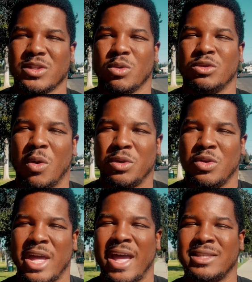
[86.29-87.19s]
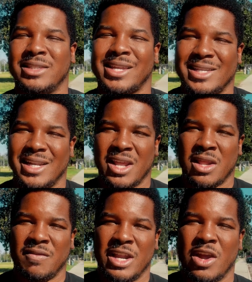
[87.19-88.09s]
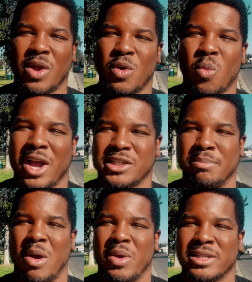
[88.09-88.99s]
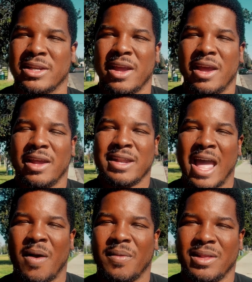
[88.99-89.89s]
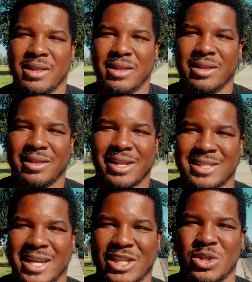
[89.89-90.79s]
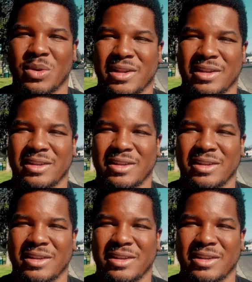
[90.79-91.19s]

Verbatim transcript: So don't do that. Stay to the end of the video and watch the bonus. Now, let's get into it.